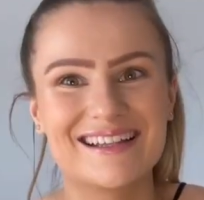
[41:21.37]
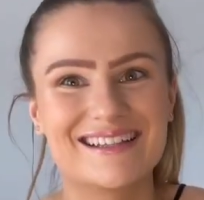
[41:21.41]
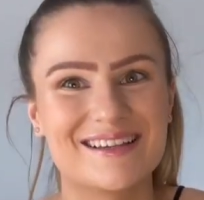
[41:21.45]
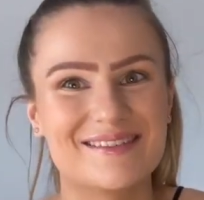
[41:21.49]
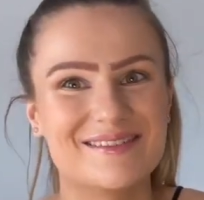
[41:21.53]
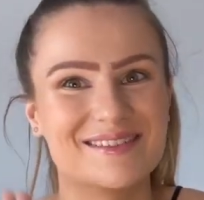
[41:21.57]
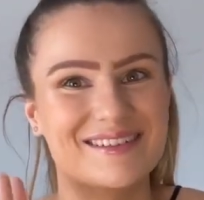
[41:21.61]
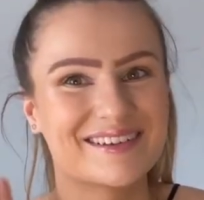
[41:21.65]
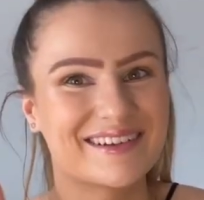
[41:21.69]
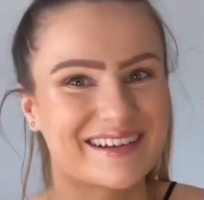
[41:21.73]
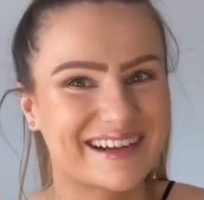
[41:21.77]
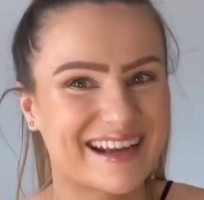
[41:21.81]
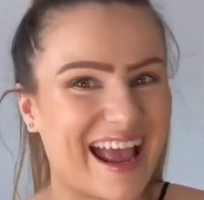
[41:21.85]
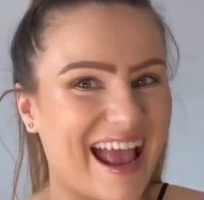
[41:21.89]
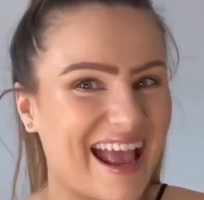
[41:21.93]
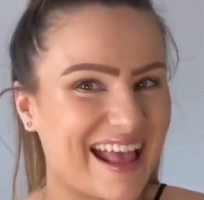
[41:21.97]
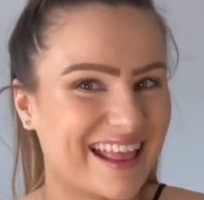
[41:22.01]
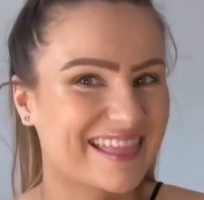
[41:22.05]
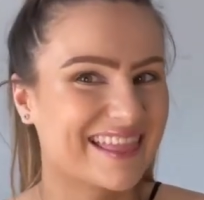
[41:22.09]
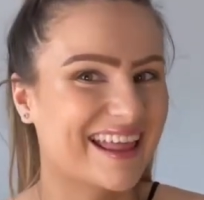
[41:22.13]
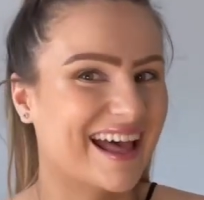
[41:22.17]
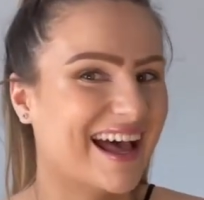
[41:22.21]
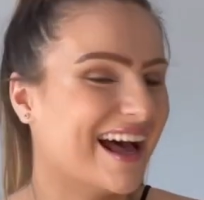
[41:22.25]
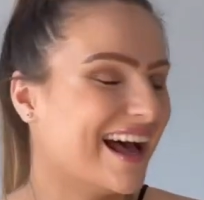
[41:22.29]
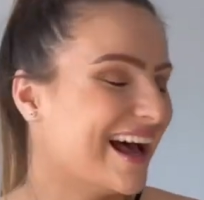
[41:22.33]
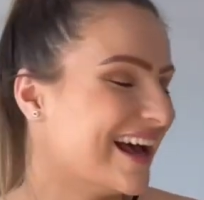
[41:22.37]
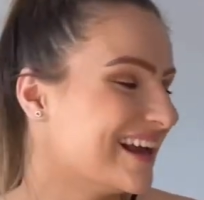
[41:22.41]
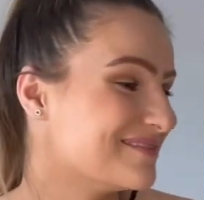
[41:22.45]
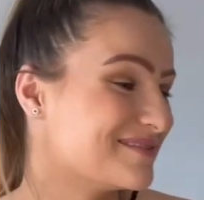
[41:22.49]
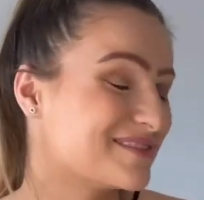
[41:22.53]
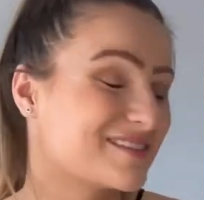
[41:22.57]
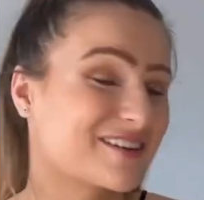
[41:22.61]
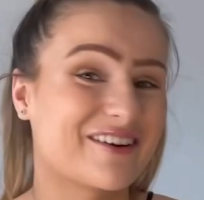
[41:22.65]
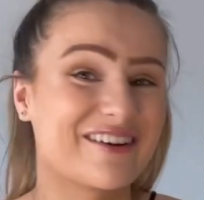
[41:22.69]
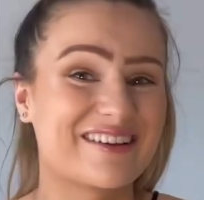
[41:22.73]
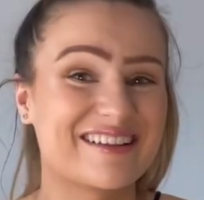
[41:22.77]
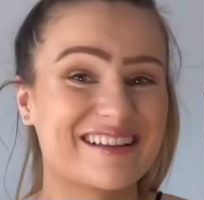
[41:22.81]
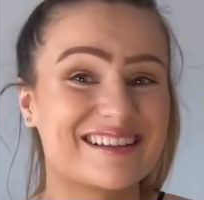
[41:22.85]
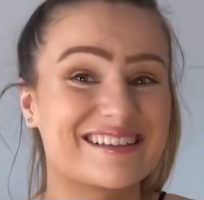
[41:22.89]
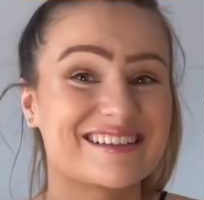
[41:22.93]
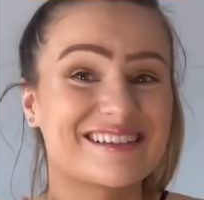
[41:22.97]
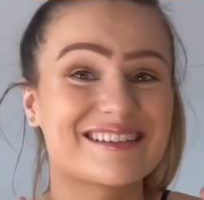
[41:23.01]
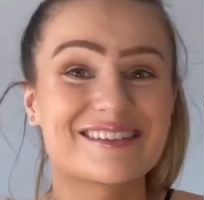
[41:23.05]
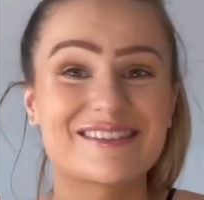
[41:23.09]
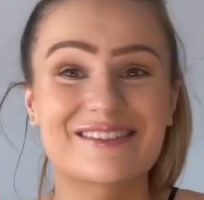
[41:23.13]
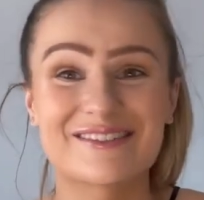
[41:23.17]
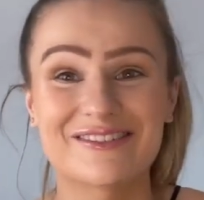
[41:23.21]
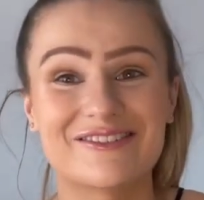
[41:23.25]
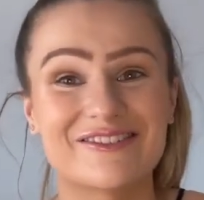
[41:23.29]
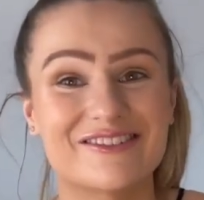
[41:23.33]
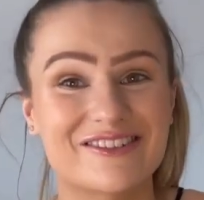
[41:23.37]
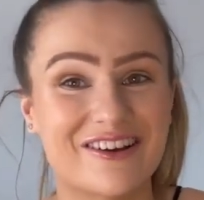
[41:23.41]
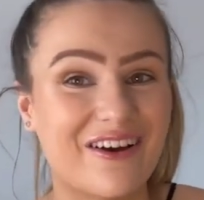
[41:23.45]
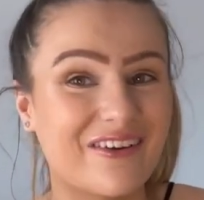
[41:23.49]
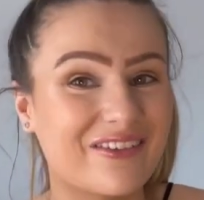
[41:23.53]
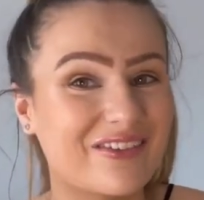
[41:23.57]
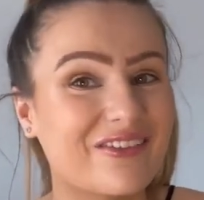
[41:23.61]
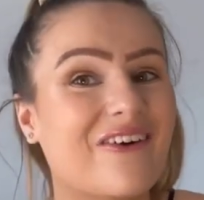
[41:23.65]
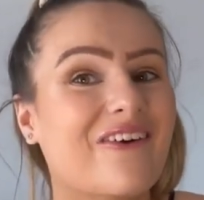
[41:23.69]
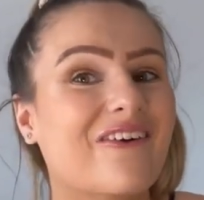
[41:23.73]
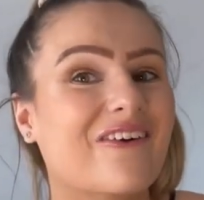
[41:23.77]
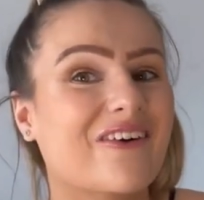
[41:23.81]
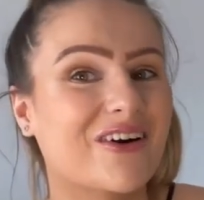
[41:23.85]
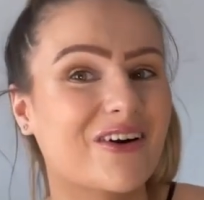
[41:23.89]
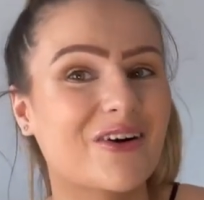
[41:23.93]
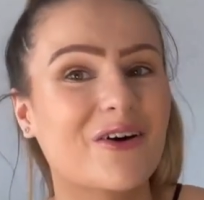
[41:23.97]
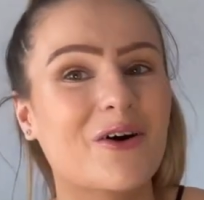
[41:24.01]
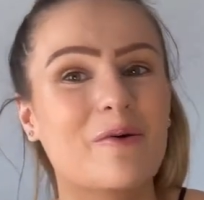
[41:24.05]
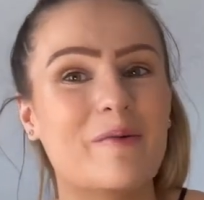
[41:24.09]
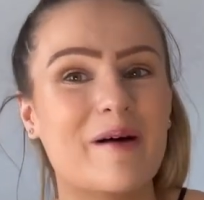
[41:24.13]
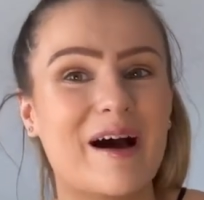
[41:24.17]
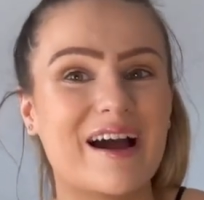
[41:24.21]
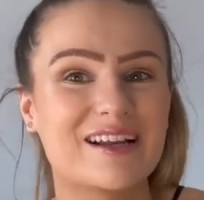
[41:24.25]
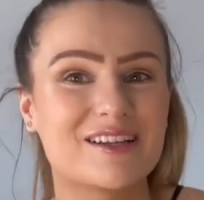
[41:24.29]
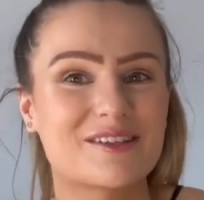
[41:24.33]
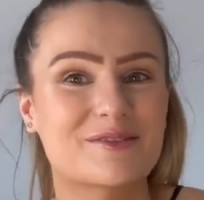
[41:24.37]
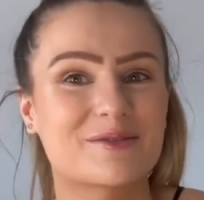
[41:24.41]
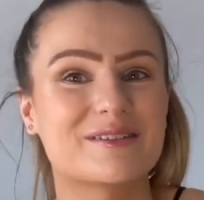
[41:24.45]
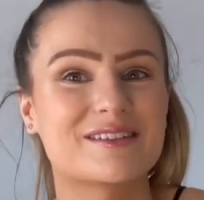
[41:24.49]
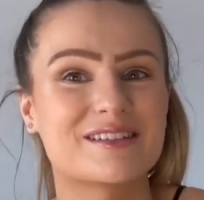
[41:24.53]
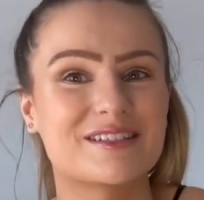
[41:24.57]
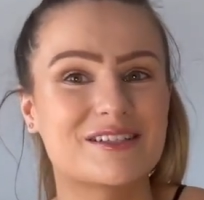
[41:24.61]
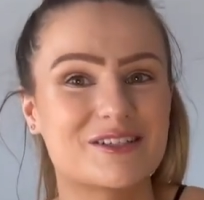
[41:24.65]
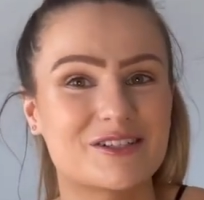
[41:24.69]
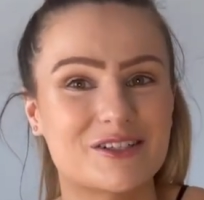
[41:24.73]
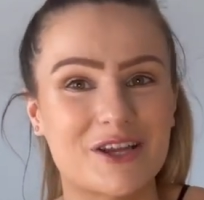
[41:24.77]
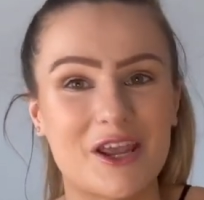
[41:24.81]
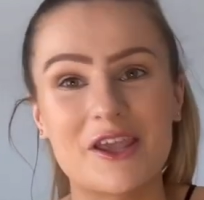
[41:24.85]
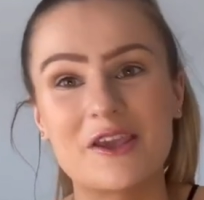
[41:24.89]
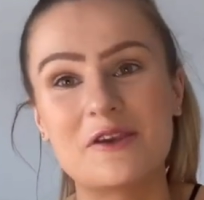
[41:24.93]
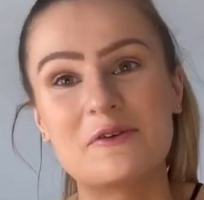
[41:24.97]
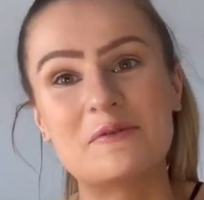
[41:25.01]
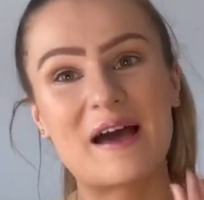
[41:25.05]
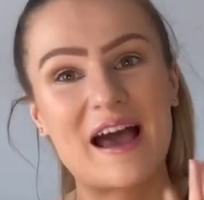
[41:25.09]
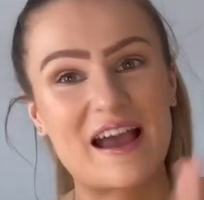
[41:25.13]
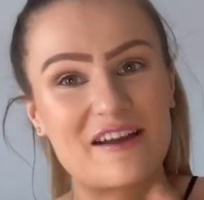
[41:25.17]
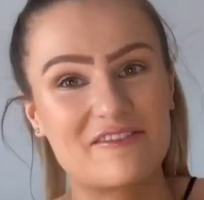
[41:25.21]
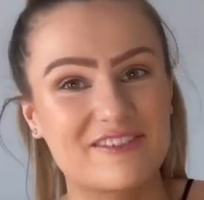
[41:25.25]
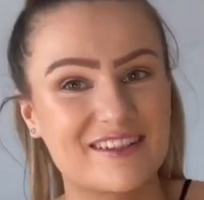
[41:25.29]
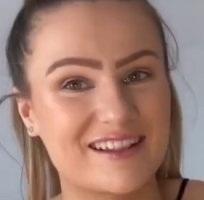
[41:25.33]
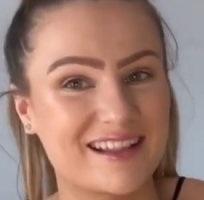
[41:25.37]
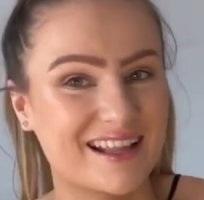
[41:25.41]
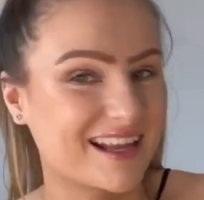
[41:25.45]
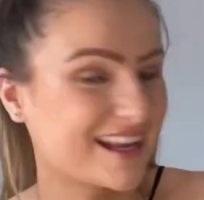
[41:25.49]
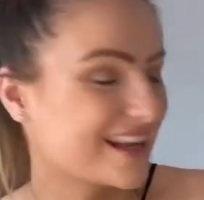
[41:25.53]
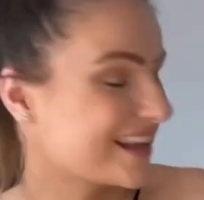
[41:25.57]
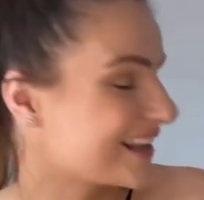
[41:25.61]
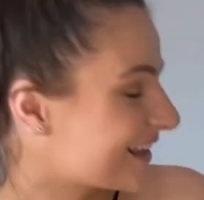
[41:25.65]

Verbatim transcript: we're getting there i'm sorry this is such a long haul but i just wanted to show you everything